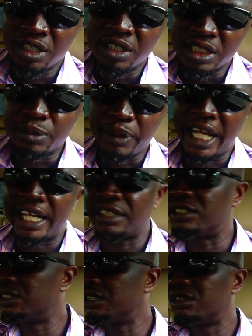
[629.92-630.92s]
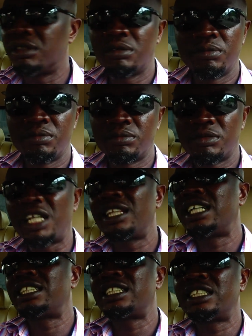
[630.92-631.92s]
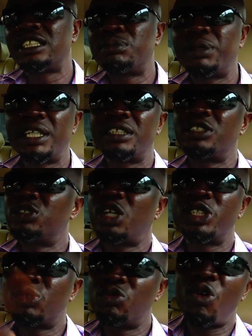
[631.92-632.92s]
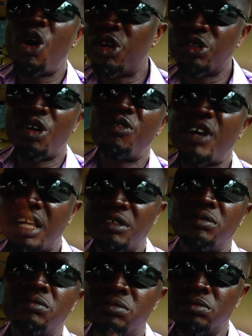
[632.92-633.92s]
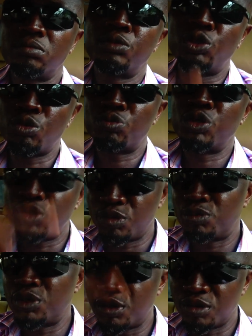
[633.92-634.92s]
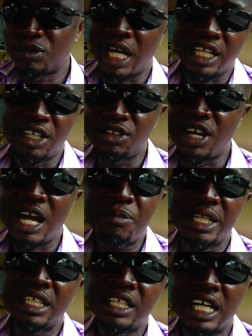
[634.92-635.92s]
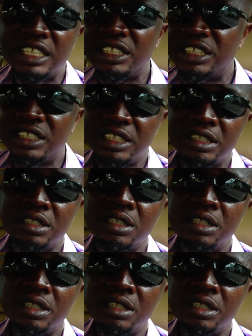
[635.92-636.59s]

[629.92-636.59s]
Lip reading: spinned. Not necessarily spin, it just rolled over. Putum, putum, putum. I don't know how many times he did.